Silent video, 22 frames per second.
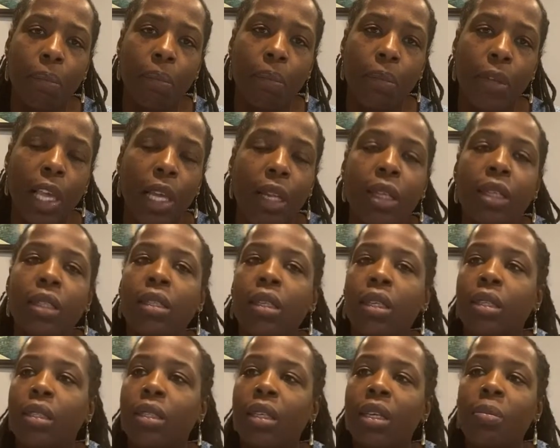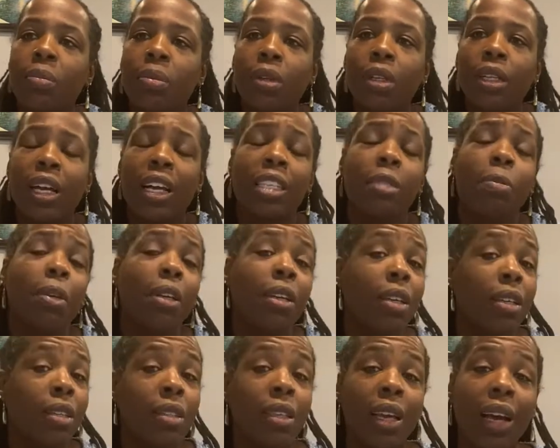And it's as simple as
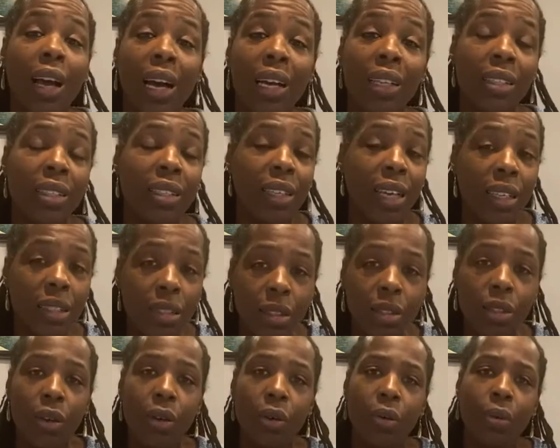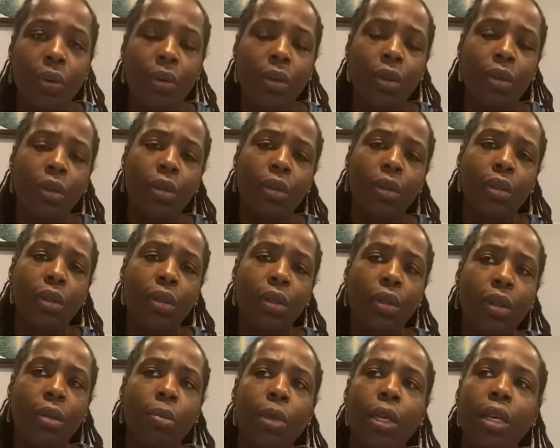because God said so.
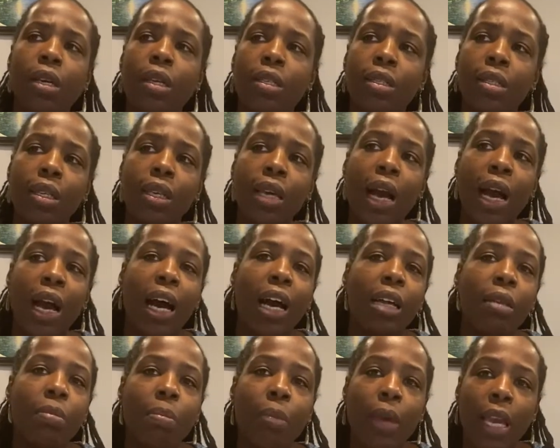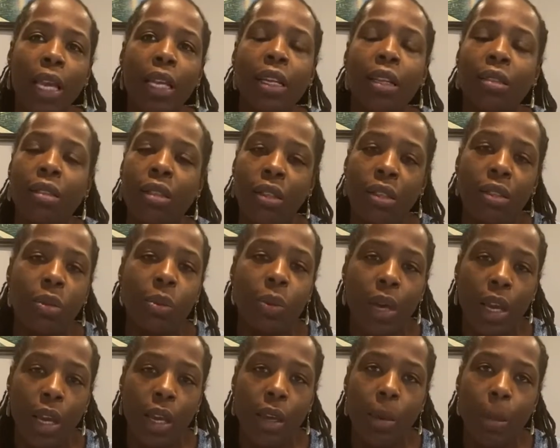Because God made it this
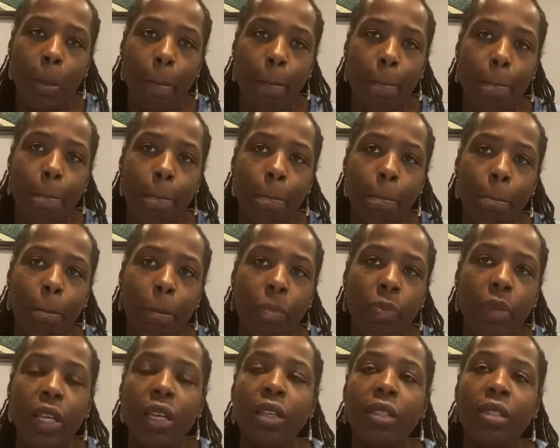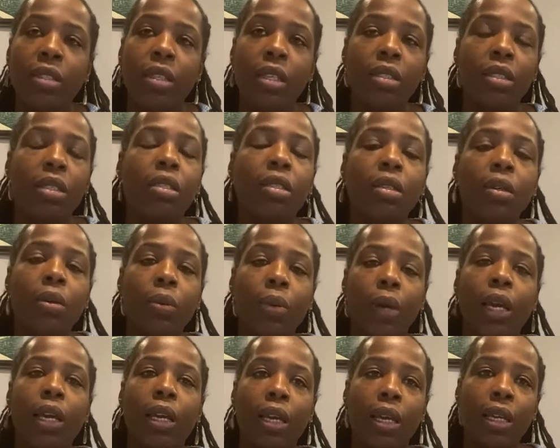way. Because this is the
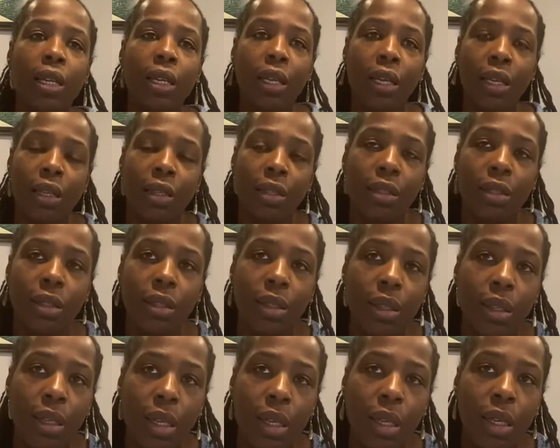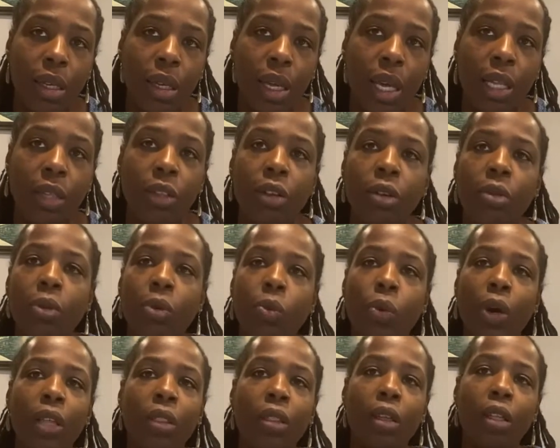way it is. And
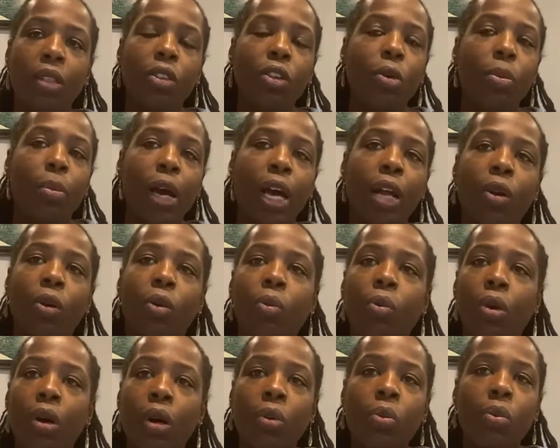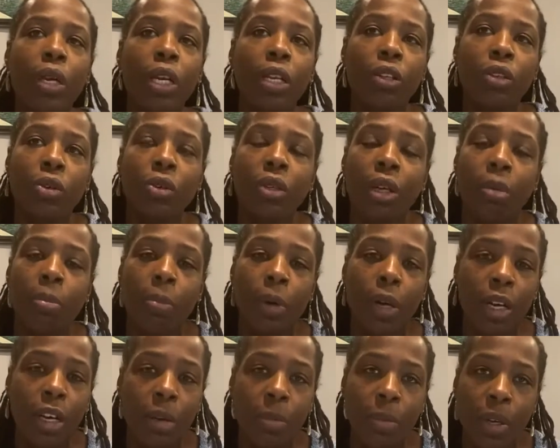no matter what we do to
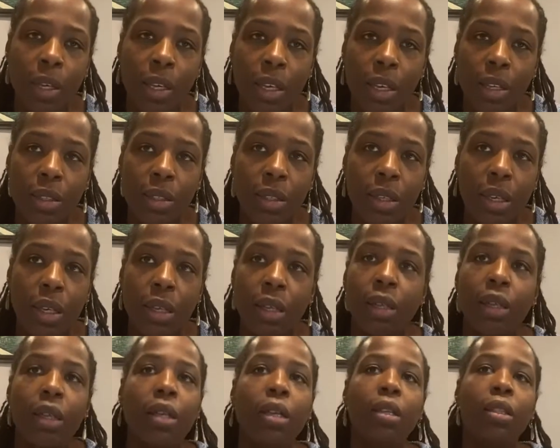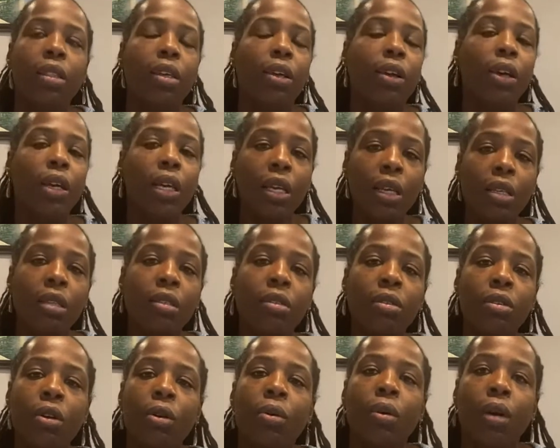buck up against it, There is
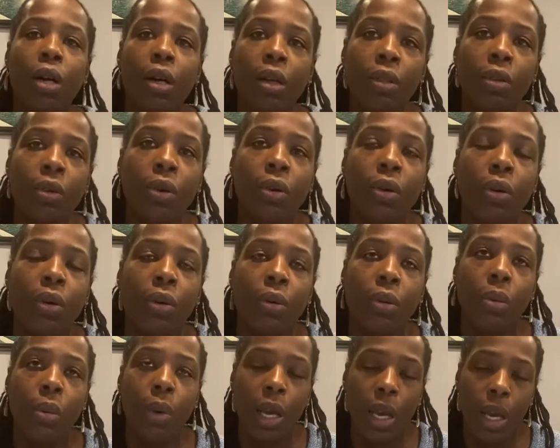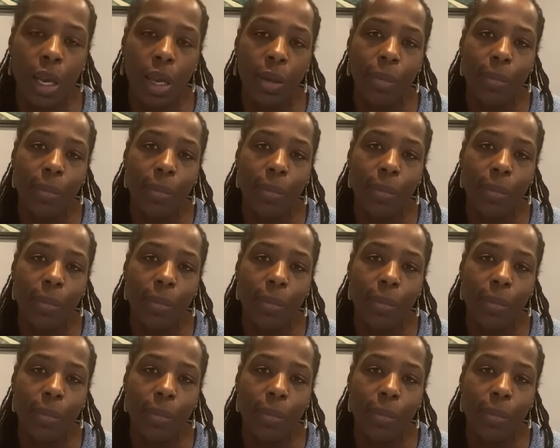no other way.